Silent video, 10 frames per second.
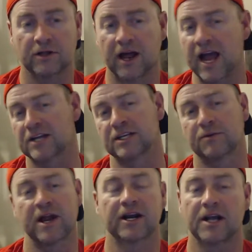I actually
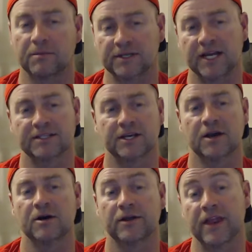read it a couple days
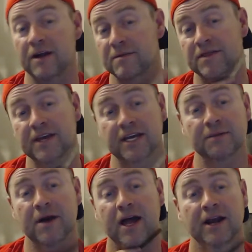ago, and then I've been thinking
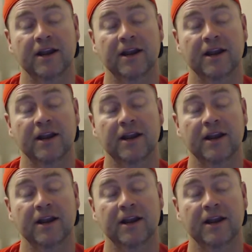about it.